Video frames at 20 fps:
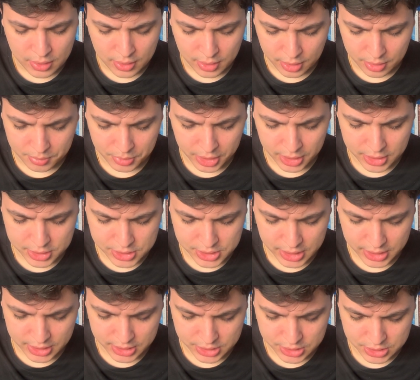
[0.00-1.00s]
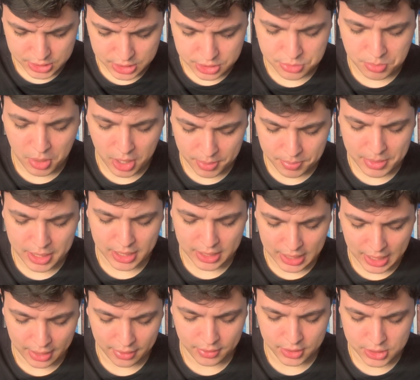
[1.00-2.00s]
and we're going to say this, this might be
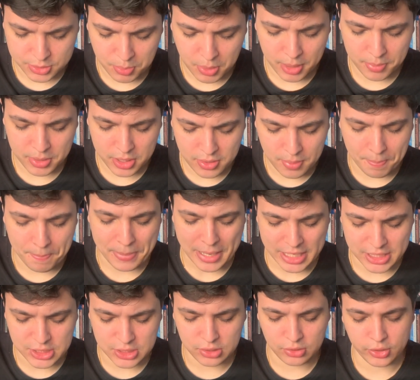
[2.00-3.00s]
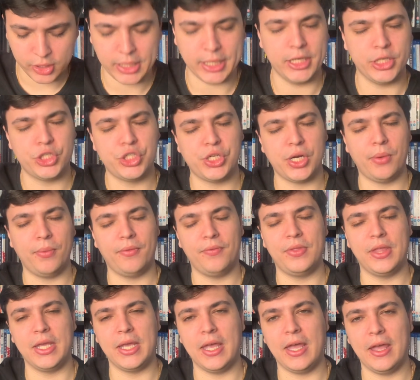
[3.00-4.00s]
the best looking show of
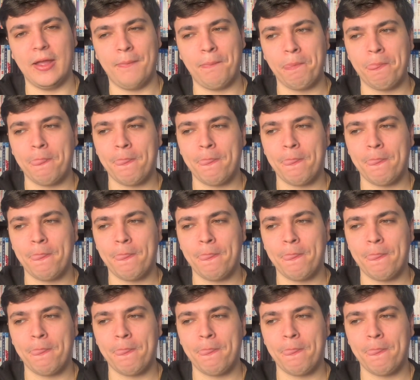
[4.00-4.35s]
the year.